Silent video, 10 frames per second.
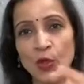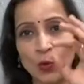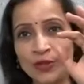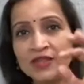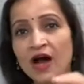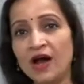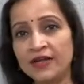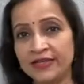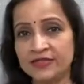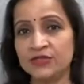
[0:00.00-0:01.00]
With
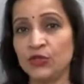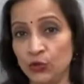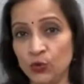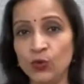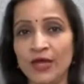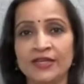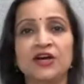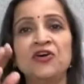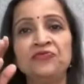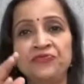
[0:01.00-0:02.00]
RDs, you get
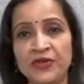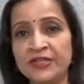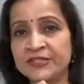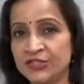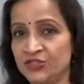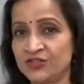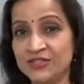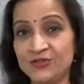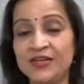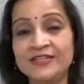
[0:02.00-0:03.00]
a fixed
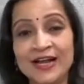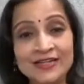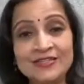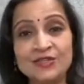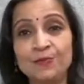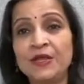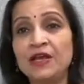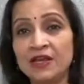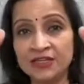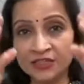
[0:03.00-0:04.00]
interest rate that is
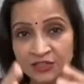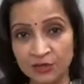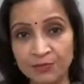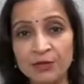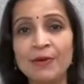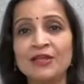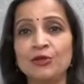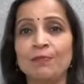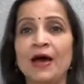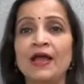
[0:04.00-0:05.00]
typically determined by
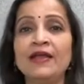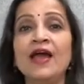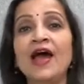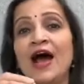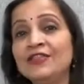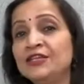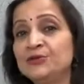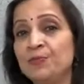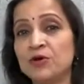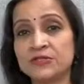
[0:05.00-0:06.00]
the bank and the
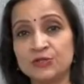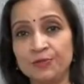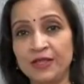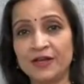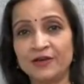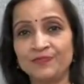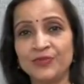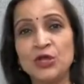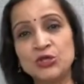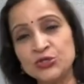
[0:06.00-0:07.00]
deposit period.
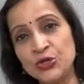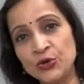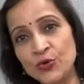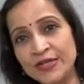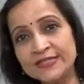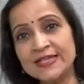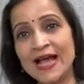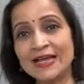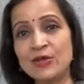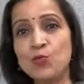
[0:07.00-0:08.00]
So you know
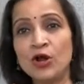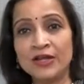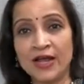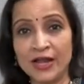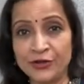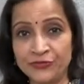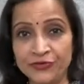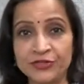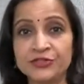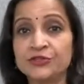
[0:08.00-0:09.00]
exactly what kind of
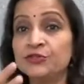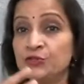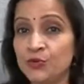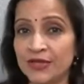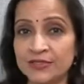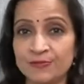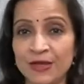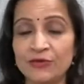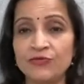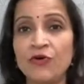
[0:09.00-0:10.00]
return to
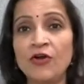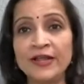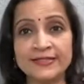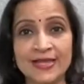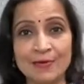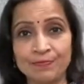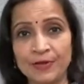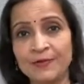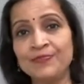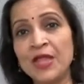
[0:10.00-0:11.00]
expect. For
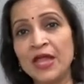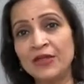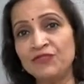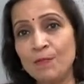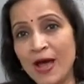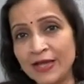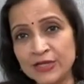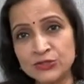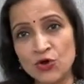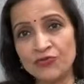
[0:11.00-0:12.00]
example, if the bank
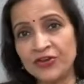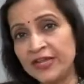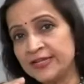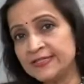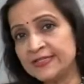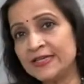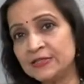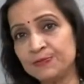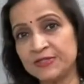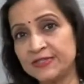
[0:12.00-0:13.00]
is offering a
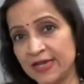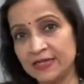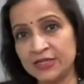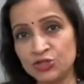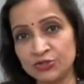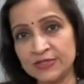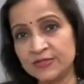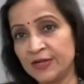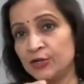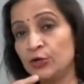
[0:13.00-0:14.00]
6% interest
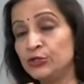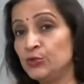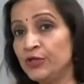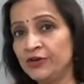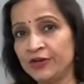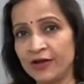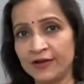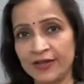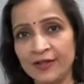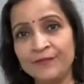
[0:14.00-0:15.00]
rate on 2-year
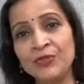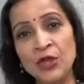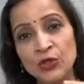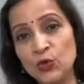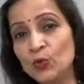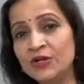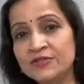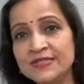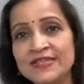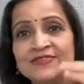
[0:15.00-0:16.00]
RD, you will
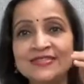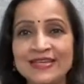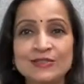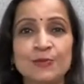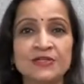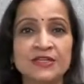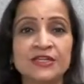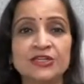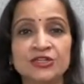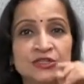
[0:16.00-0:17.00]
receive 6%
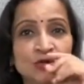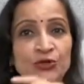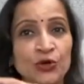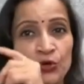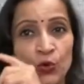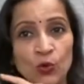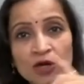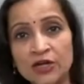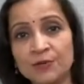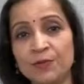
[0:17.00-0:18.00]
interest on your
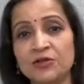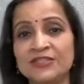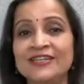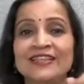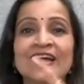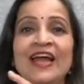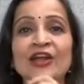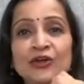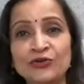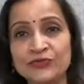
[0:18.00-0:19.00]
total deposit at the
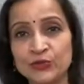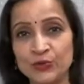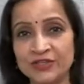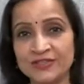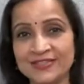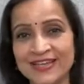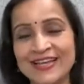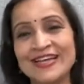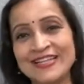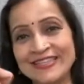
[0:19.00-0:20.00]
end of 2 years.
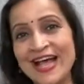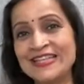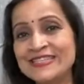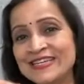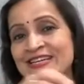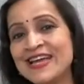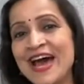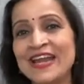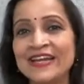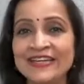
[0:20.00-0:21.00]
That's a
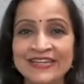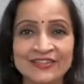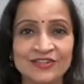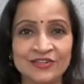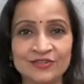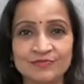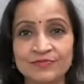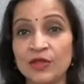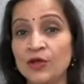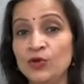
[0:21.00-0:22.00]
guaranteed return,
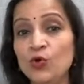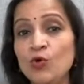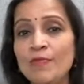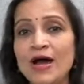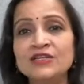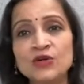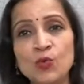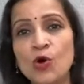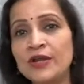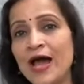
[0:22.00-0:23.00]
no matter
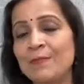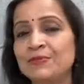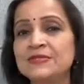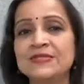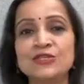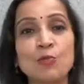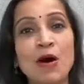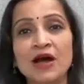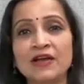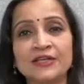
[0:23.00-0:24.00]
what happens in the
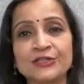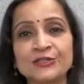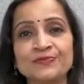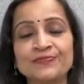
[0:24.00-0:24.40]
market.